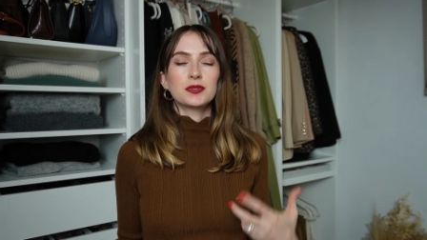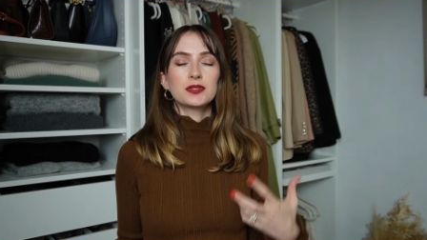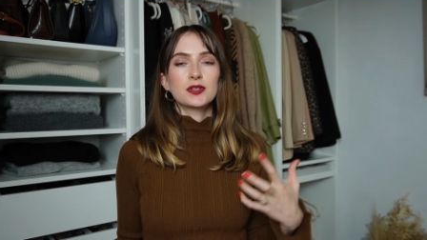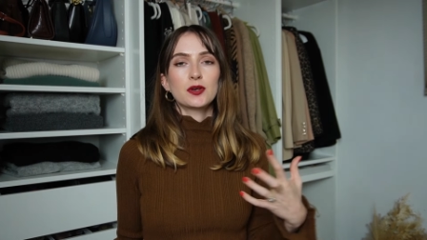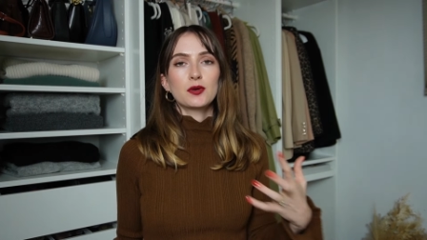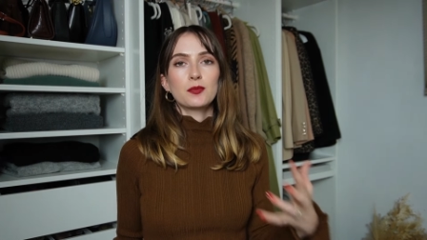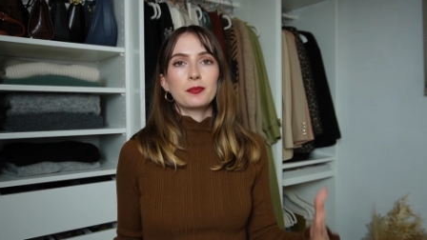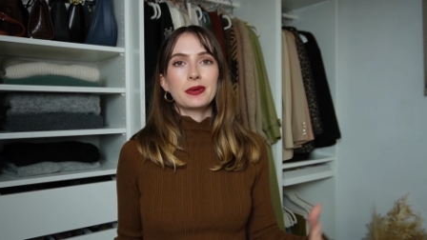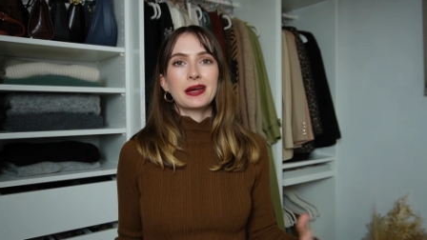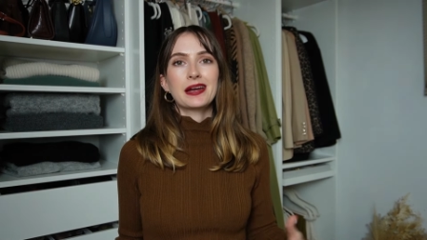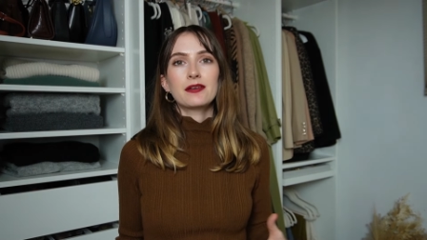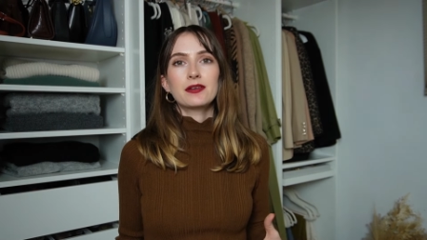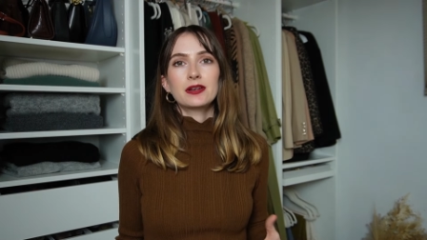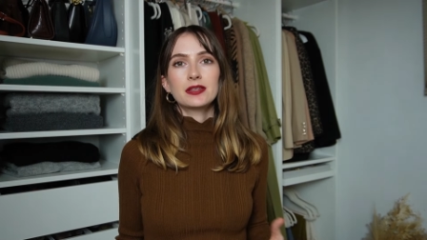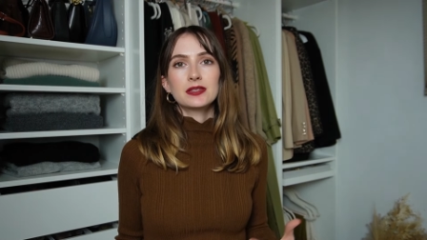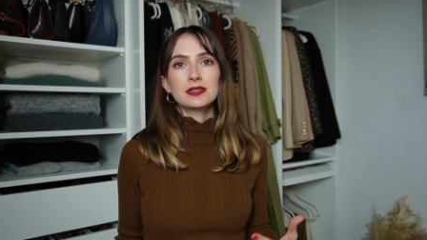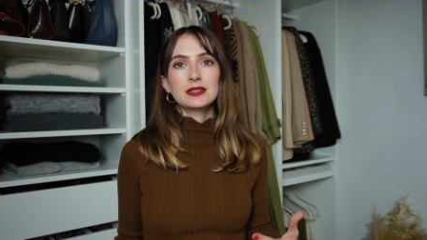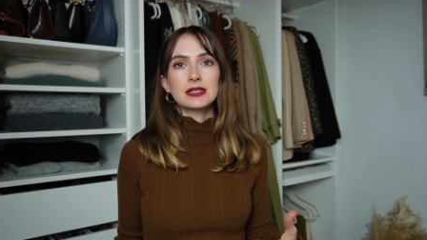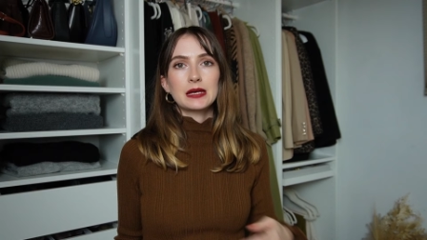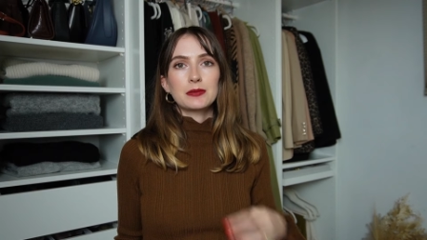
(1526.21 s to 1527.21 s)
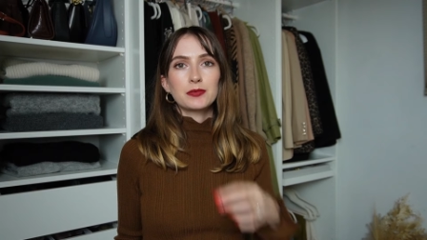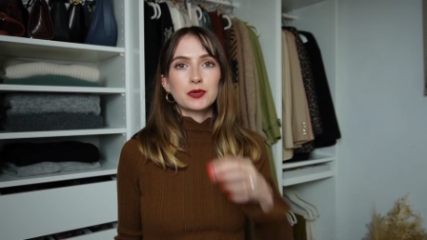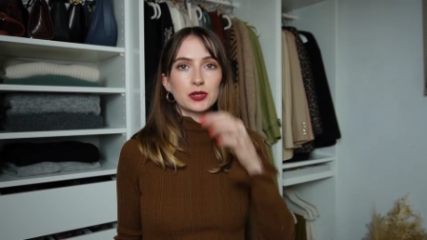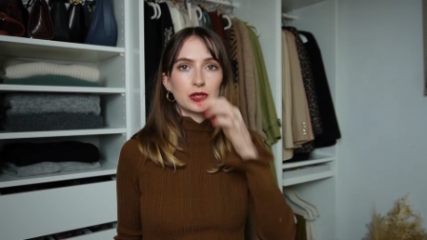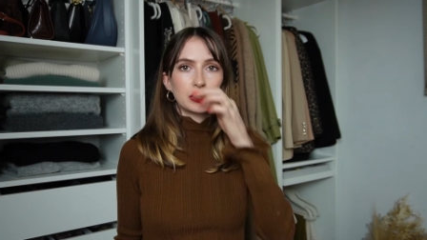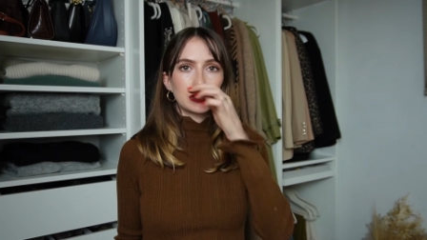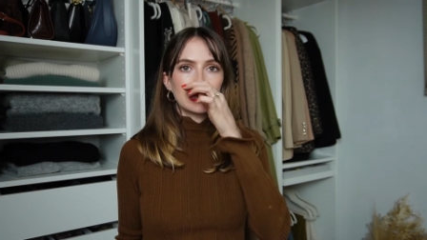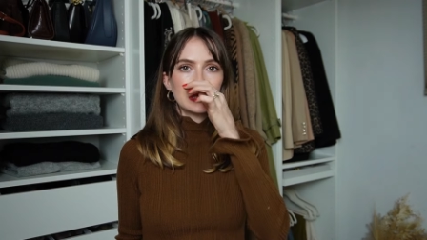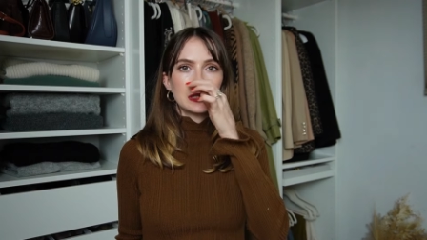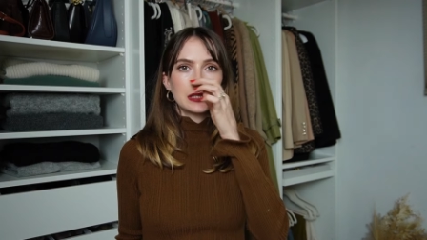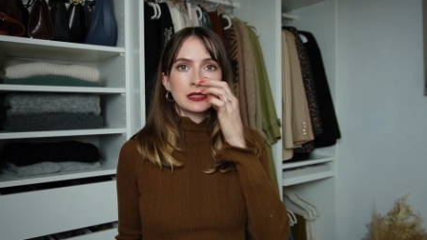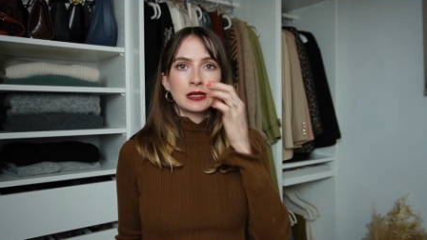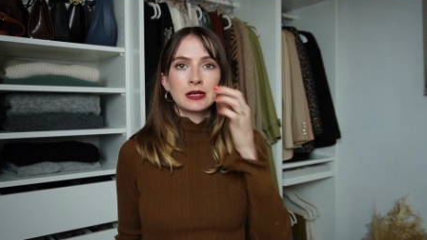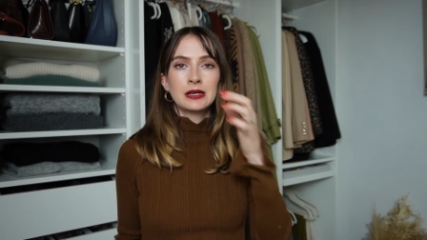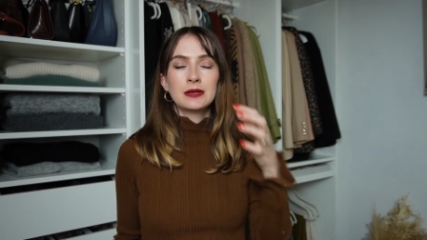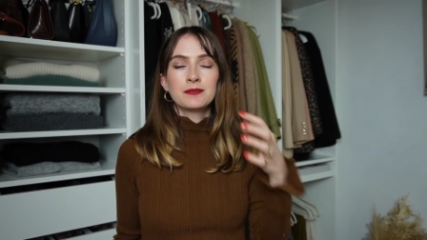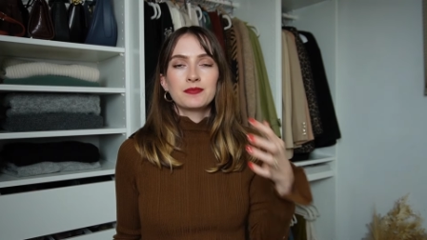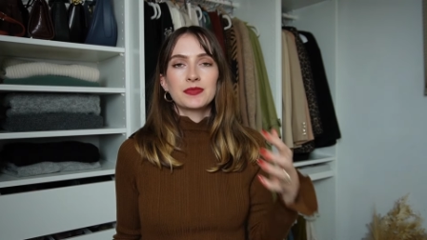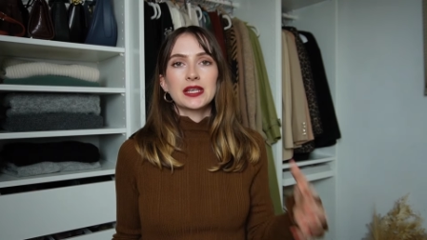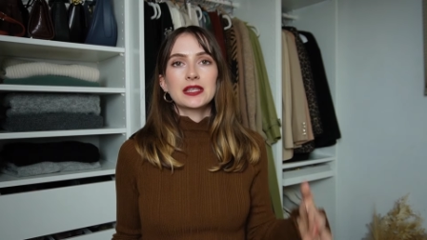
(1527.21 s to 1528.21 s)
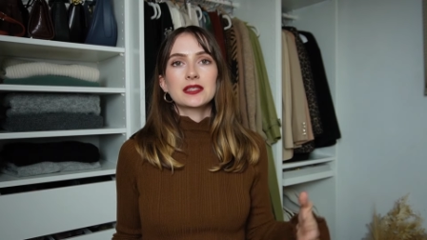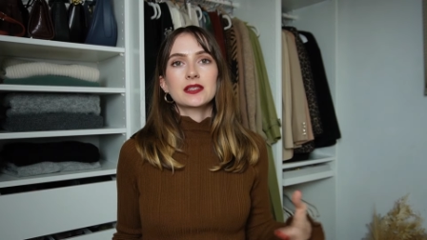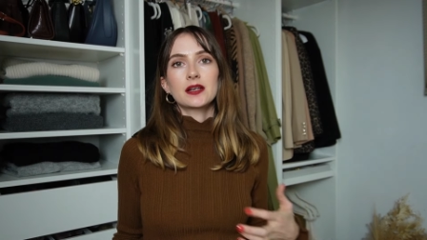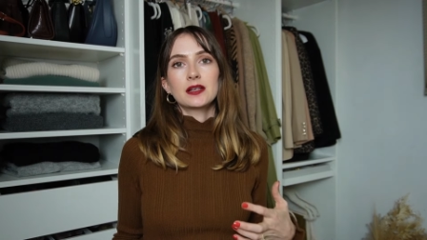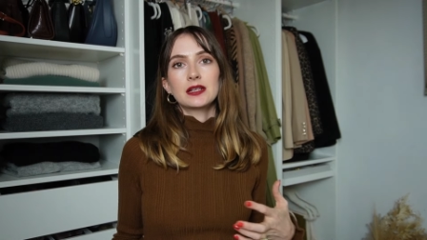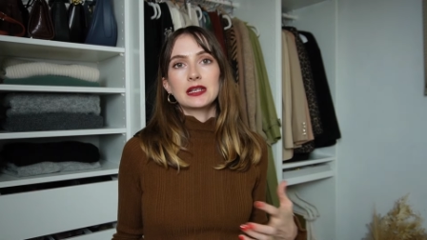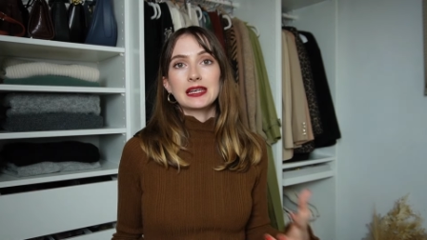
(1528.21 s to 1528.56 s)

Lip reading: So pairing the same colors is kind